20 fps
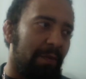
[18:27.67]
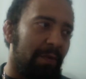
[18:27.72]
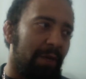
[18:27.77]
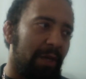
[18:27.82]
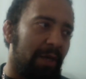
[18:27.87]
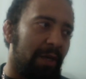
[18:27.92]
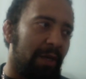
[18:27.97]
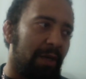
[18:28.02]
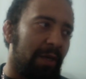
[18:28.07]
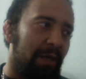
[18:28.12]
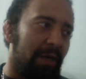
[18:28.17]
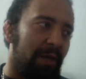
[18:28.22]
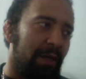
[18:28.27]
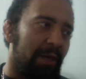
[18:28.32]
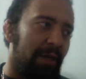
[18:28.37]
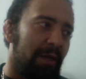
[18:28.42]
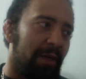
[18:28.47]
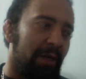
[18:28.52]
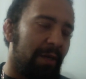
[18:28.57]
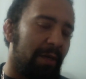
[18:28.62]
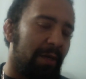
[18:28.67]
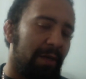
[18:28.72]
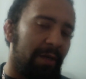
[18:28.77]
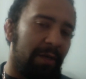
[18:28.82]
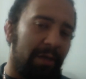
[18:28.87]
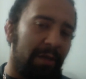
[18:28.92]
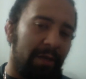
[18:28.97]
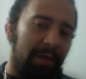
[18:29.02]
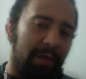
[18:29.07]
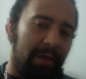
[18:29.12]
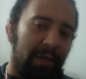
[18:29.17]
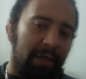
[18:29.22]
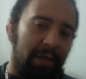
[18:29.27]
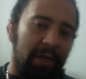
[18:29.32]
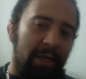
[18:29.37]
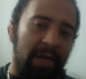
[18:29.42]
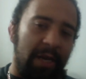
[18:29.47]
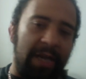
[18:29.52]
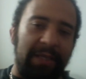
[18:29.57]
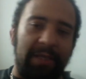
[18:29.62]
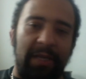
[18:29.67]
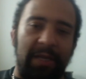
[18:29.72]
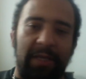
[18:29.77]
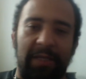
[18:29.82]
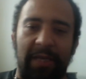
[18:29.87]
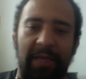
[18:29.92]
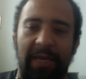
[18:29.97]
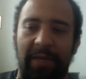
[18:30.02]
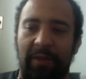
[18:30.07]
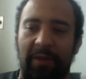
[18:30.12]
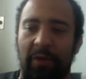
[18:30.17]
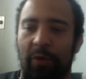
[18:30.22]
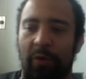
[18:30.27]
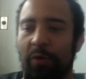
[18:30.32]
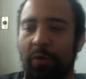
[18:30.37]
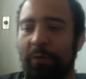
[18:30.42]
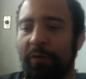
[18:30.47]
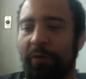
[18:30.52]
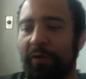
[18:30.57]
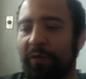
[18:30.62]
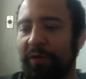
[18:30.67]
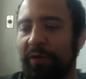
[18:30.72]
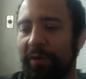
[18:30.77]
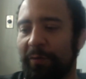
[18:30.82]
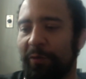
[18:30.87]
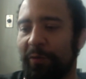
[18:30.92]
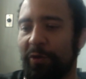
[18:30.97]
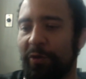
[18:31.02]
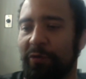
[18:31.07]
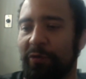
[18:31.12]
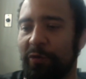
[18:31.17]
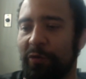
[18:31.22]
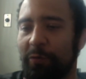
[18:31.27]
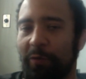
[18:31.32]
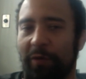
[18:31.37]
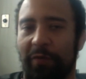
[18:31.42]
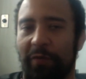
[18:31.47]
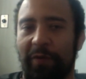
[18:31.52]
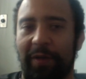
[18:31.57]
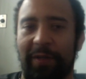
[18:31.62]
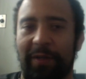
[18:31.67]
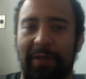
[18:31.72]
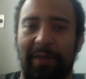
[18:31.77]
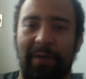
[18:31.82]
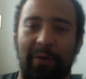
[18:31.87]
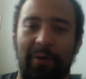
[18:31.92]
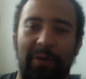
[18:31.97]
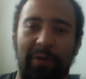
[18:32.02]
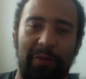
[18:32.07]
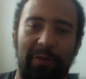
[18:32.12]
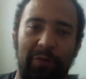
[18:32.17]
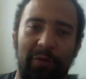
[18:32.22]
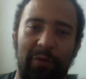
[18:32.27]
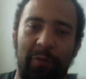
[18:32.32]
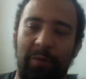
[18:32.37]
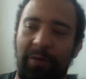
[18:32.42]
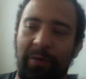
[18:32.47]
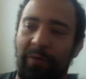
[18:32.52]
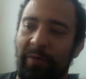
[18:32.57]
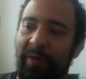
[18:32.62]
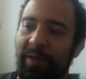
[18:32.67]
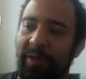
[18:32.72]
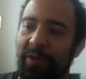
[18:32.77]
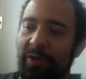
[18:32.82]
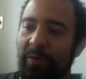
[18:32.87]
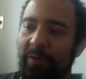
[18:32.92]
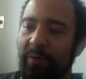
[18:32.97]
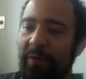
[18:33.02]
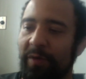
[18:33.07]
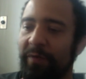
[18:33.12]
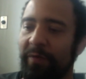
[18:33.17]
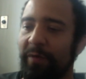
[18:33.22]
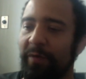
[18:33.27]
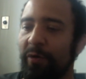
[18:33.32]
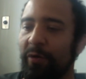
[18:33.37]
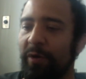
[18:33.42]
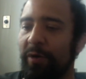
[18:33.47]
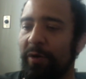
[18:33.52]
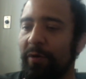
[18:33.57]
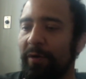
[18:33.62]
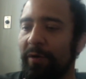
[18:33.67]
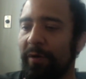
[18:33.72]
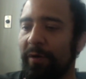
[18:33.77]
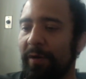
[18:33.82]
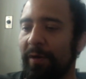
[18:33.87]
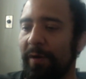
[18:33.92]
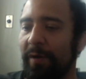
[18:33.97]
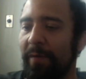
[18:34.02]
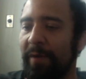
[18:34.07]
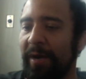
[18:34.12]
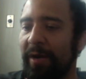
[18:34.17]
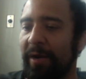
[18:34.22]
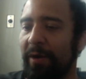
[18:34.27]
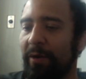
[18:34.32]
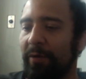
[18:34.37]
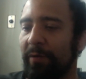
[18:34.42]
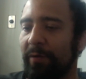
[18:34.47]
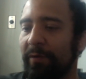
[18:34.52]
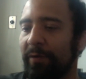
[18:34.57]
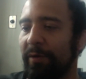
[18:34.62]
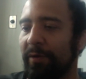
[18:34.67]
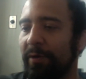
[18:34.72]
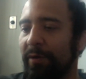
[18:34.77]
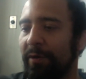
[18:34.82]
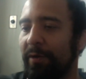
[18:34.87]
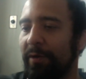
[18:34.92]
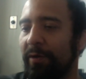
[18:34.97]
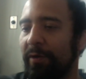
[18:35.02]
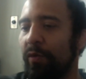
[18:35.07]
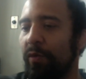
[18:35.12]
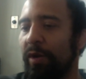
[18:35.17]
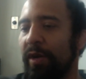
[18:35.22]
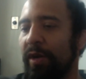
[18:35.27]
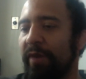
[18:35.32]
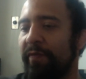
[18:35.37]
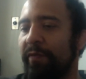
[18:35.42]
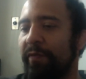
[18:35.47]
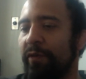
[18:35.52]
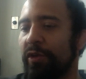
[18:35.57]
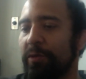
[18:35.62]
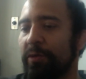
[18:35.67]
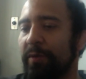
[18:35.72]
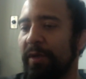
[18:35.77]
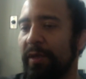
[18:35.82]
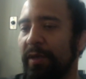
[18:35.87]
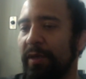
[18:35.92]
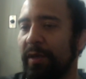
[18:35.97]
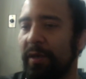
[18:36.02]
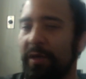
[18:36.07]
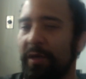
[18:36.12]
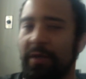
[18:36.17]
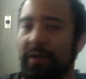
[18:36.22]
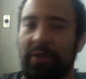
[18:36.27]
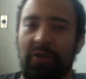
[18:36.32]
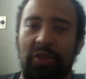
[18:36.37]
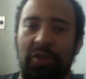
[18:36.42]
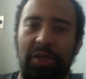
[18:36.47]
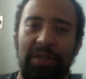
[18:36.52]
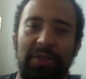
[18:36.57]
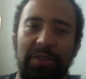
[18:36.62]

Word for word: and and I think that the only perfect the person was perfect, you know, get to liberate religion, even though I might not one of the first, but no, no go ahead, yeah,